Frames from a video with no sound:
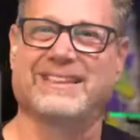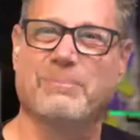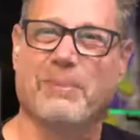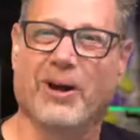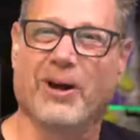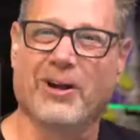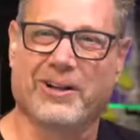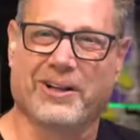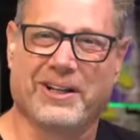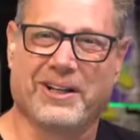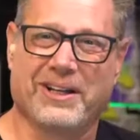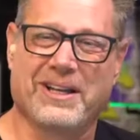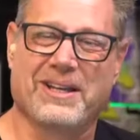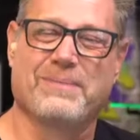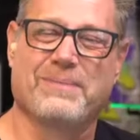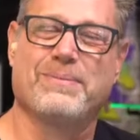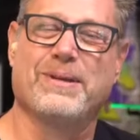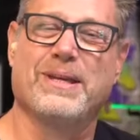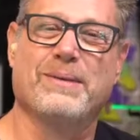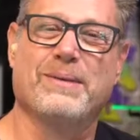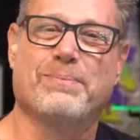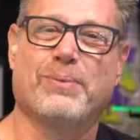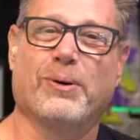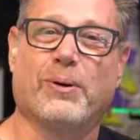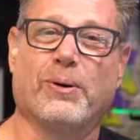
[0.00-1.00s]
marketing
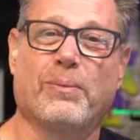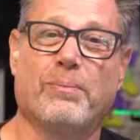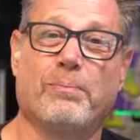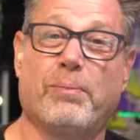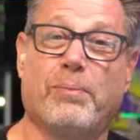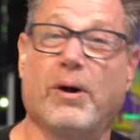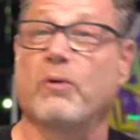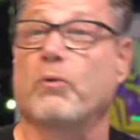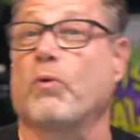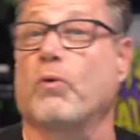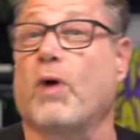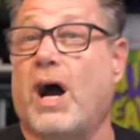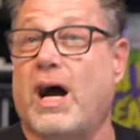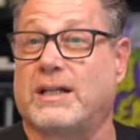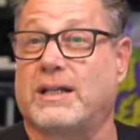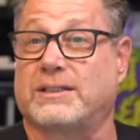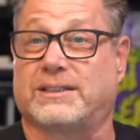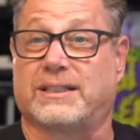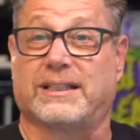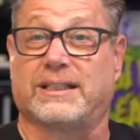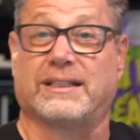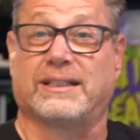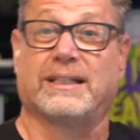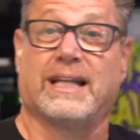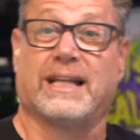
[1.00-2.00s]
people. But
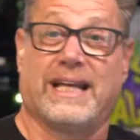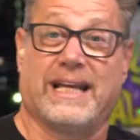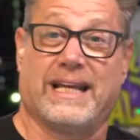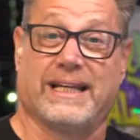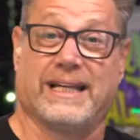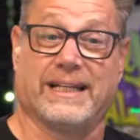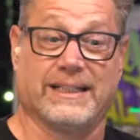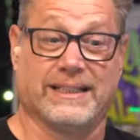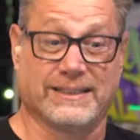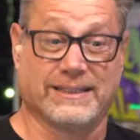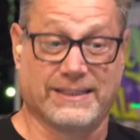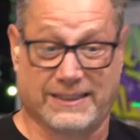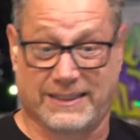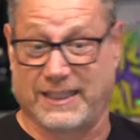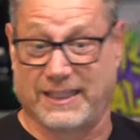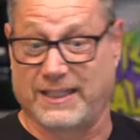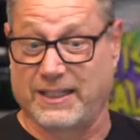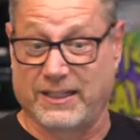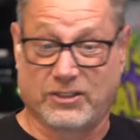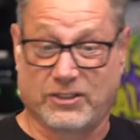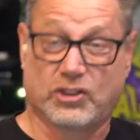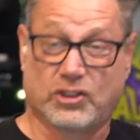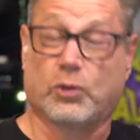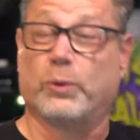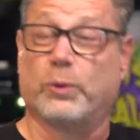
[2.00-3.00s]
rosin is
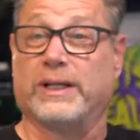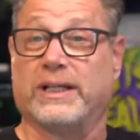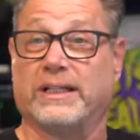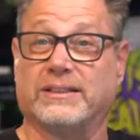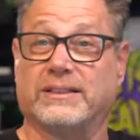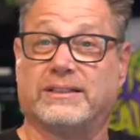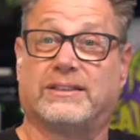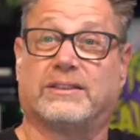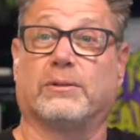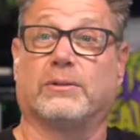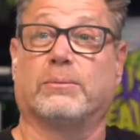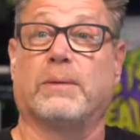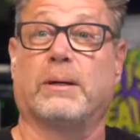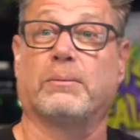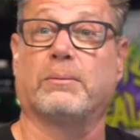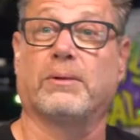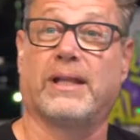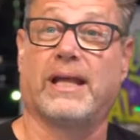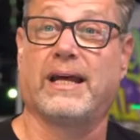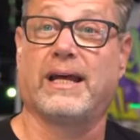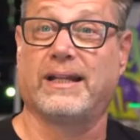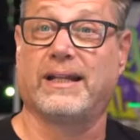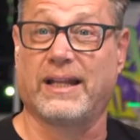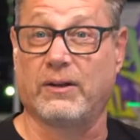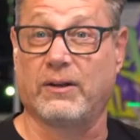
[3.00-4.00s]
squeezed. You remember
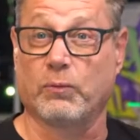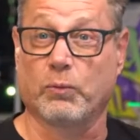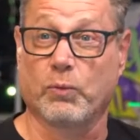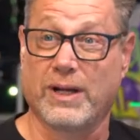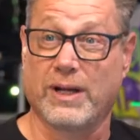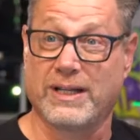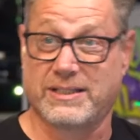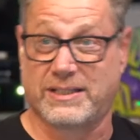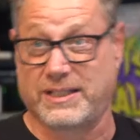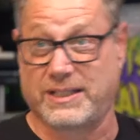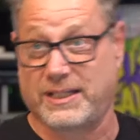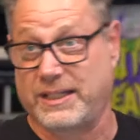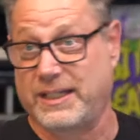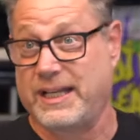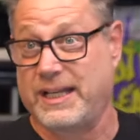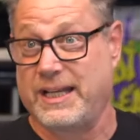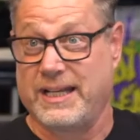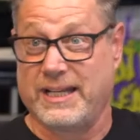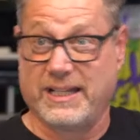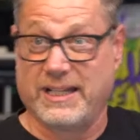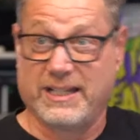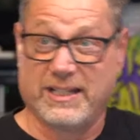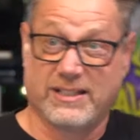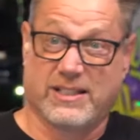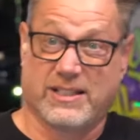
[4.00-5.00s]
that? And then resin
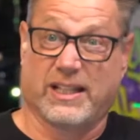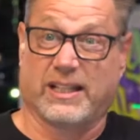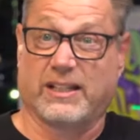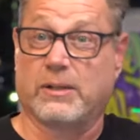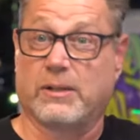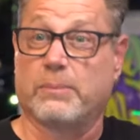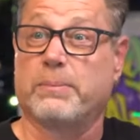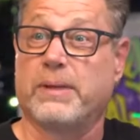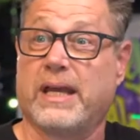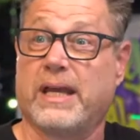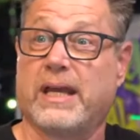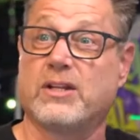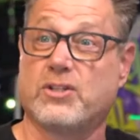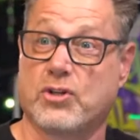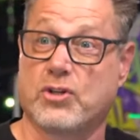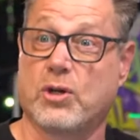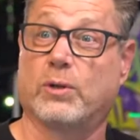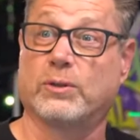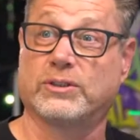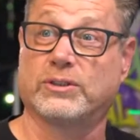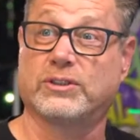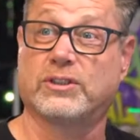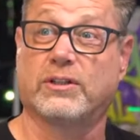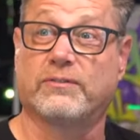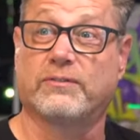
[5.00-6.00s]
is like the BHO
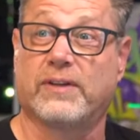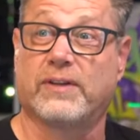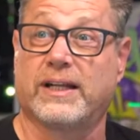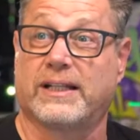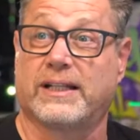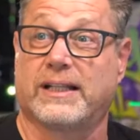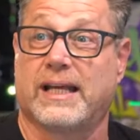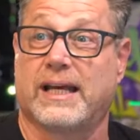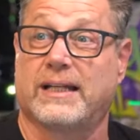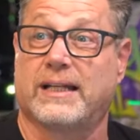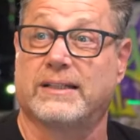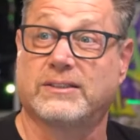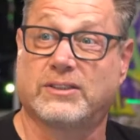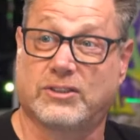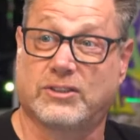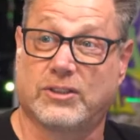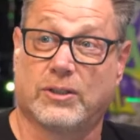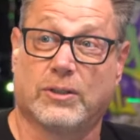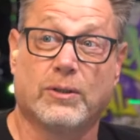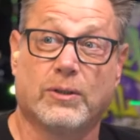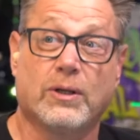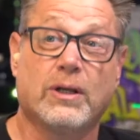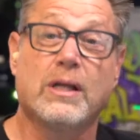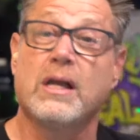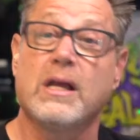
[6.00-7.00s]
and stuff like that.
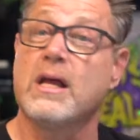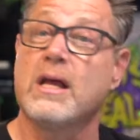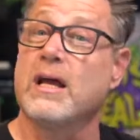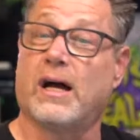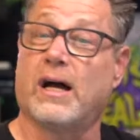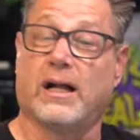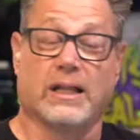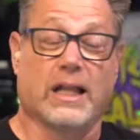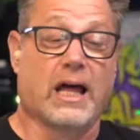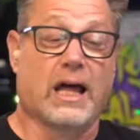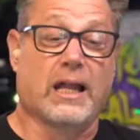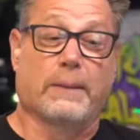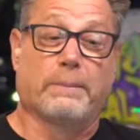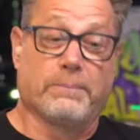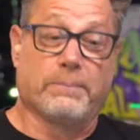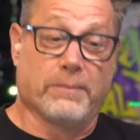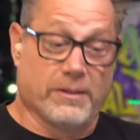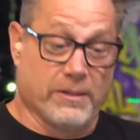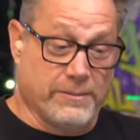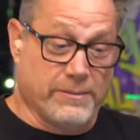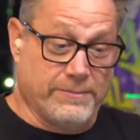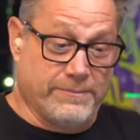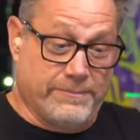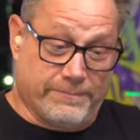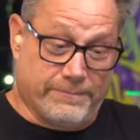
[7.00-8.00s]
So a lot
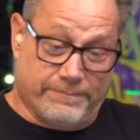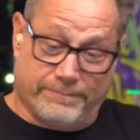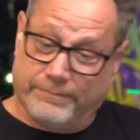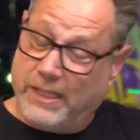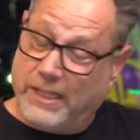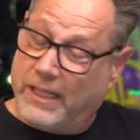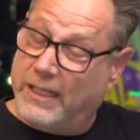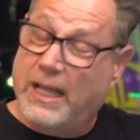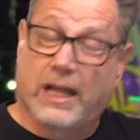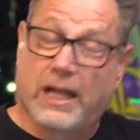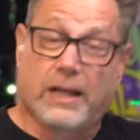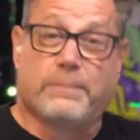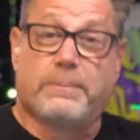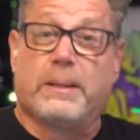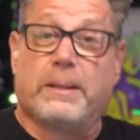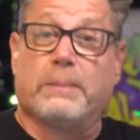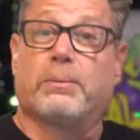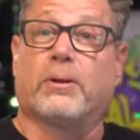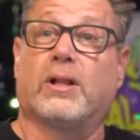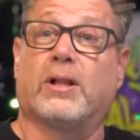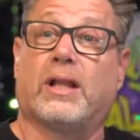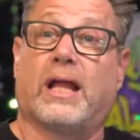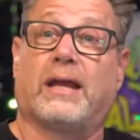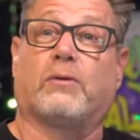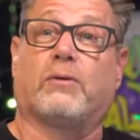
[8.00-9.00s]
of
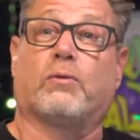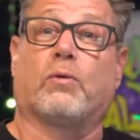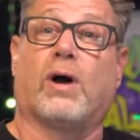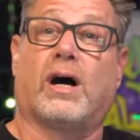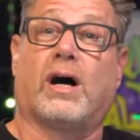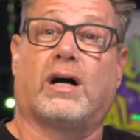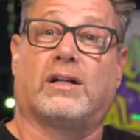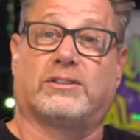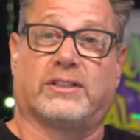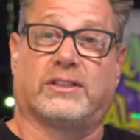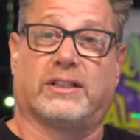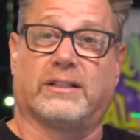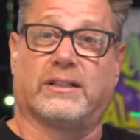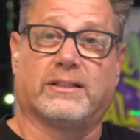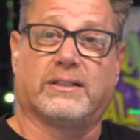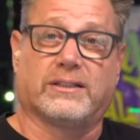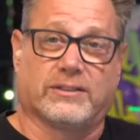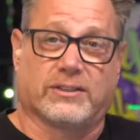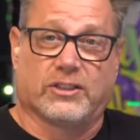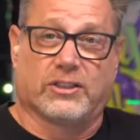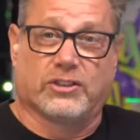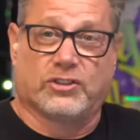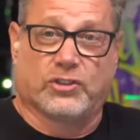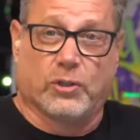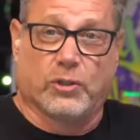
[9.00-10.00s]
people like rosin
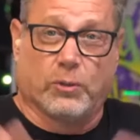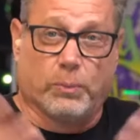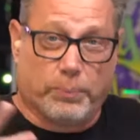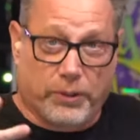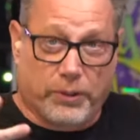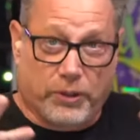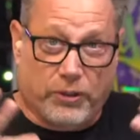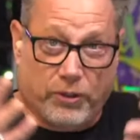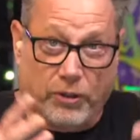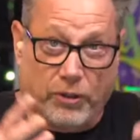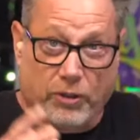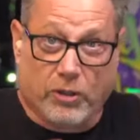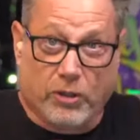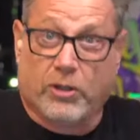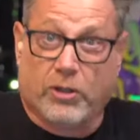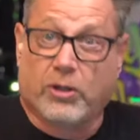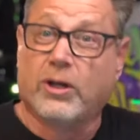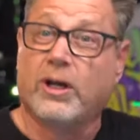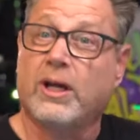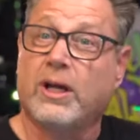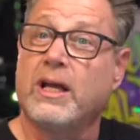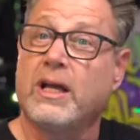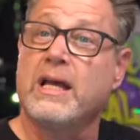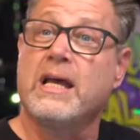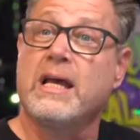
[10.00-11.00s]
because it's so pure.
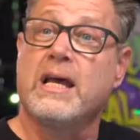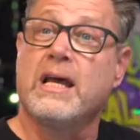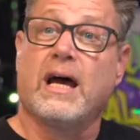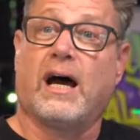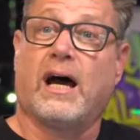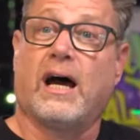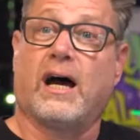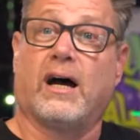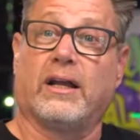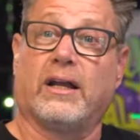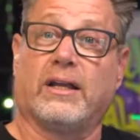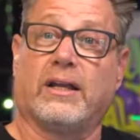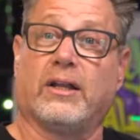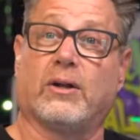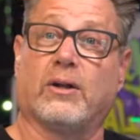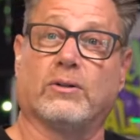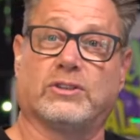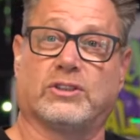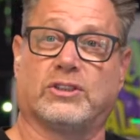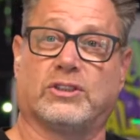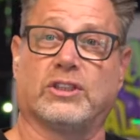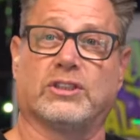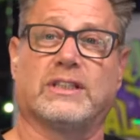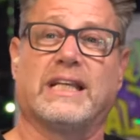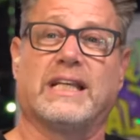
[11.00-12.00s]

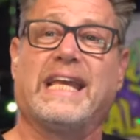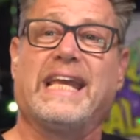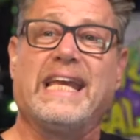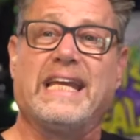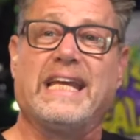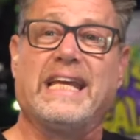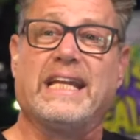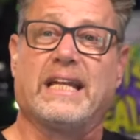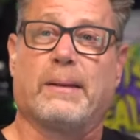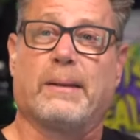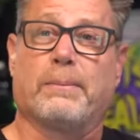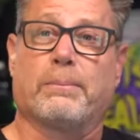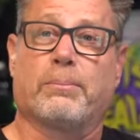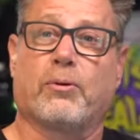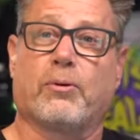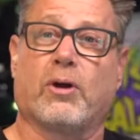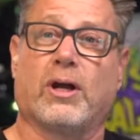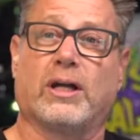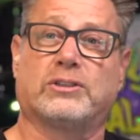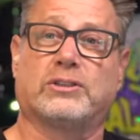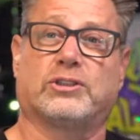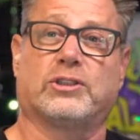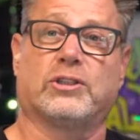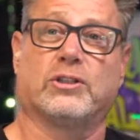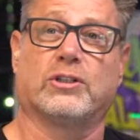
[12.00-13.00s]
It's just heat and
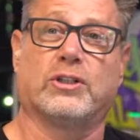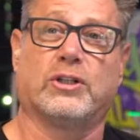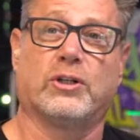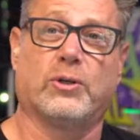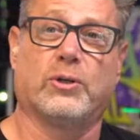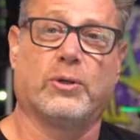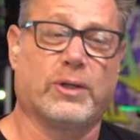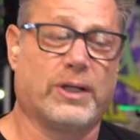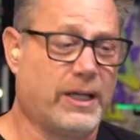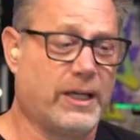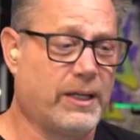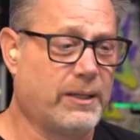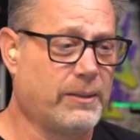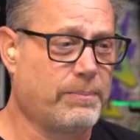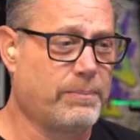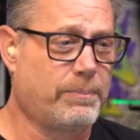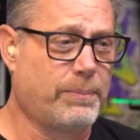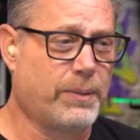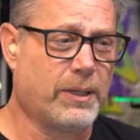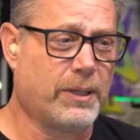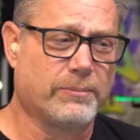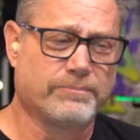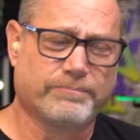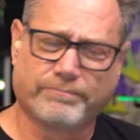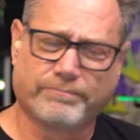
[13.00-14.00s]
pressure doing it. But